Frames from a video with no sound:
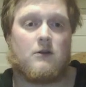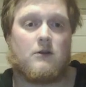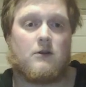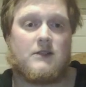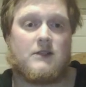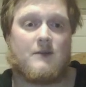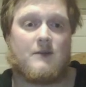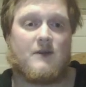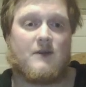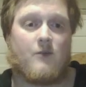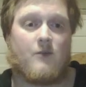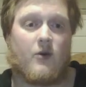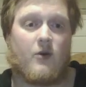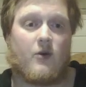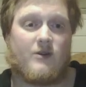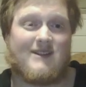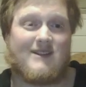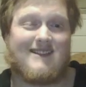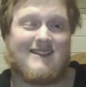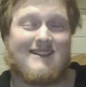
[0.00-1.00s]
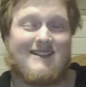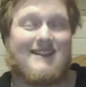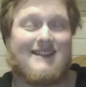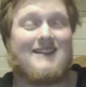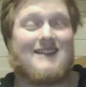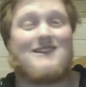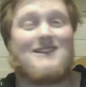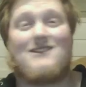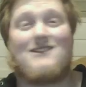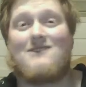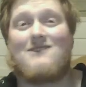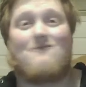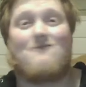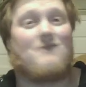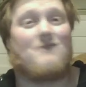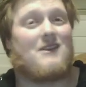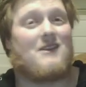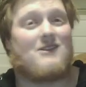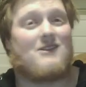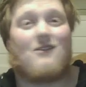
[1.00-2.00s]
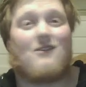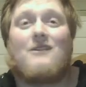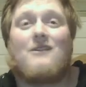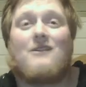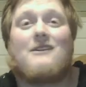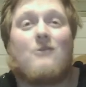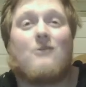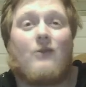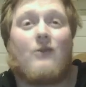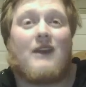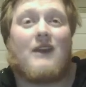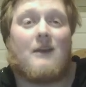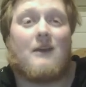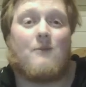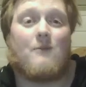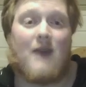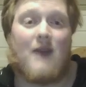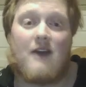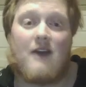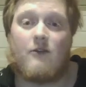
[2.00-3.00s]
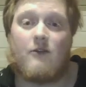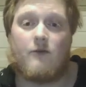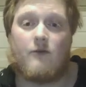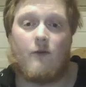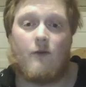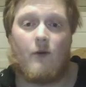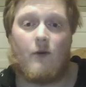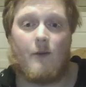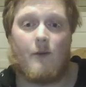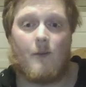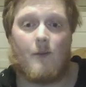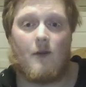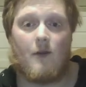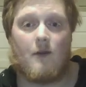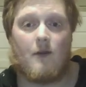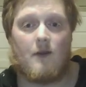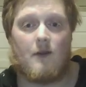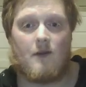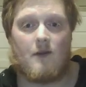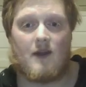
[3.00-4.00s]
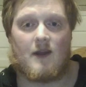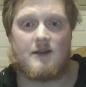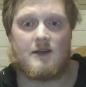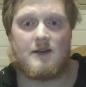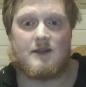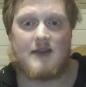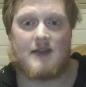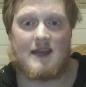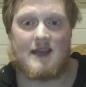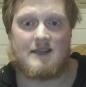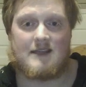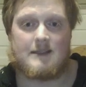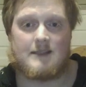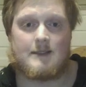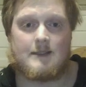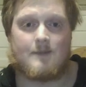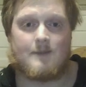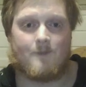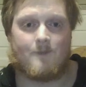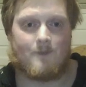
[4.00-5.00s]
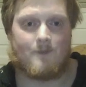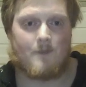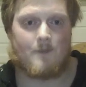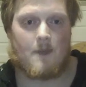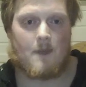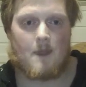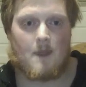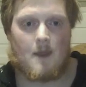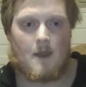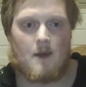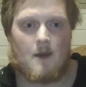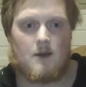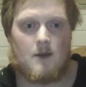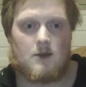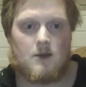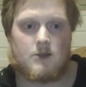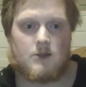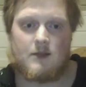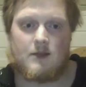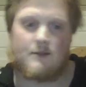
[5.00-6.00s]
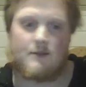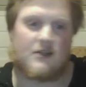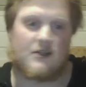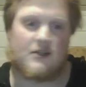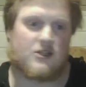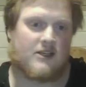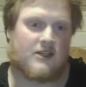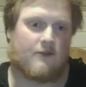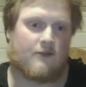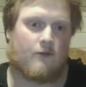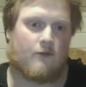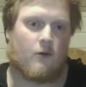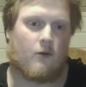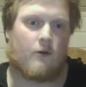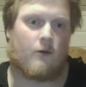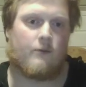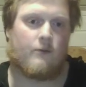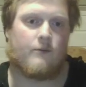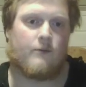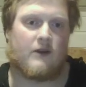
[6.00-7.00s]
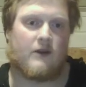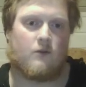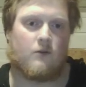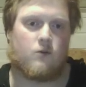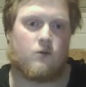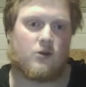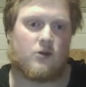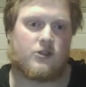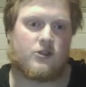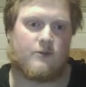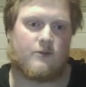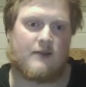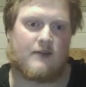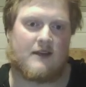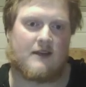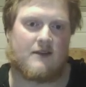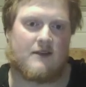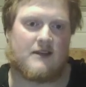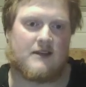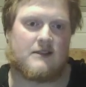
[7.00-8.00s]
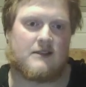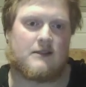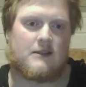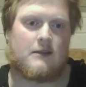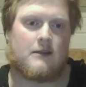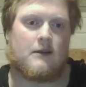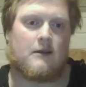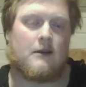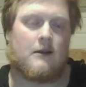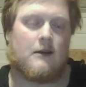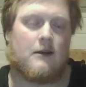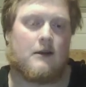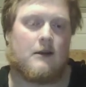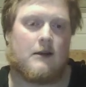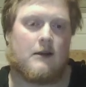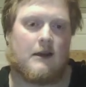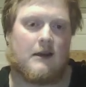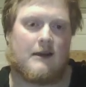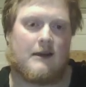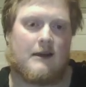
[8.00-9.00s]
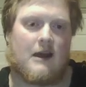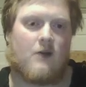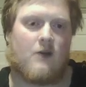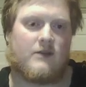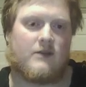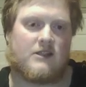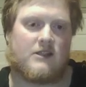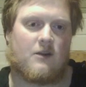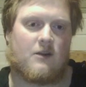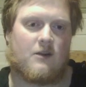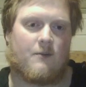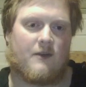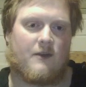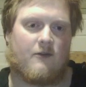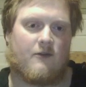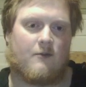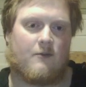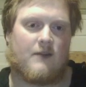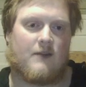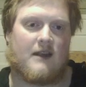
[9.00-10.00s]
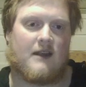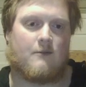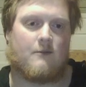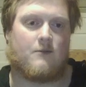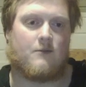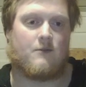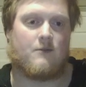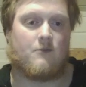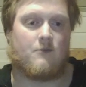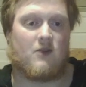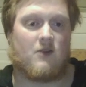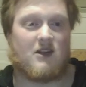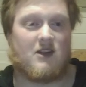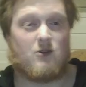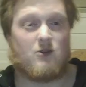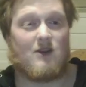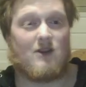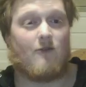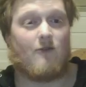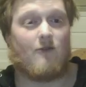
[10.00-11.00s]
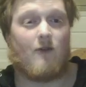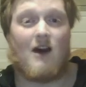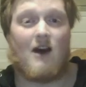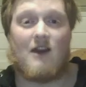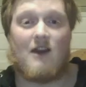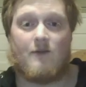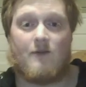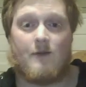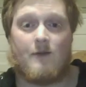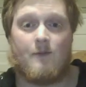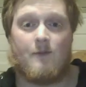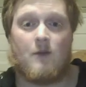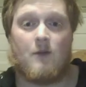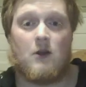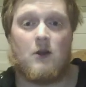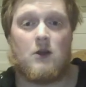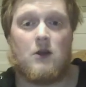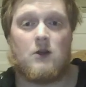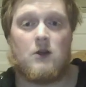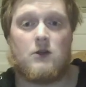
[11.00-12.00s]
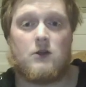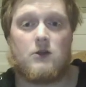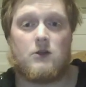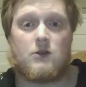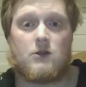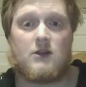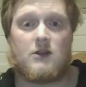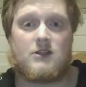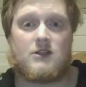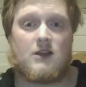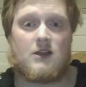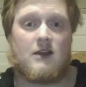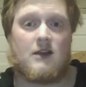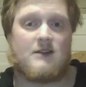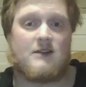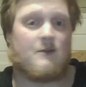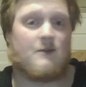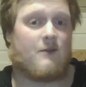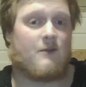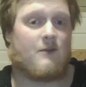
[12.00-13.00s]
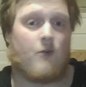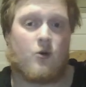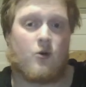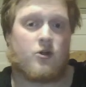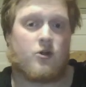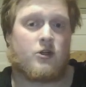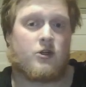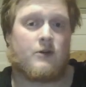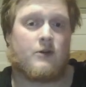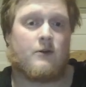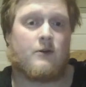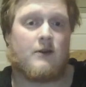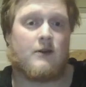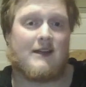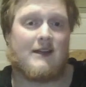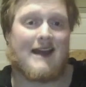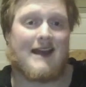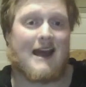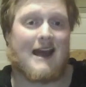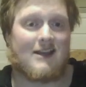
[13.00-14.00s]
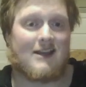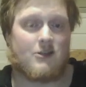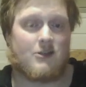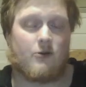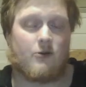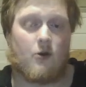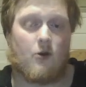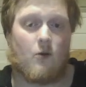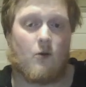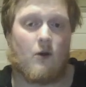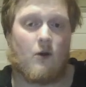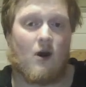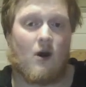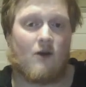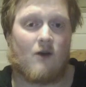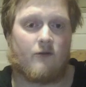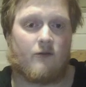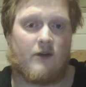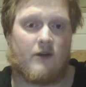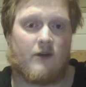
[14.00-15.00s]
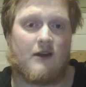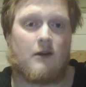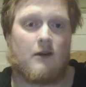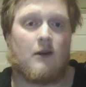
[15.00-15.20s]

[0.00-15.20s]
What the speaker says: Simply put, it's not looking any better for him in that case. So he played g4, he wants to play this, and now he stopped me from playing king to f5. So I simply pushed. He has to go after it,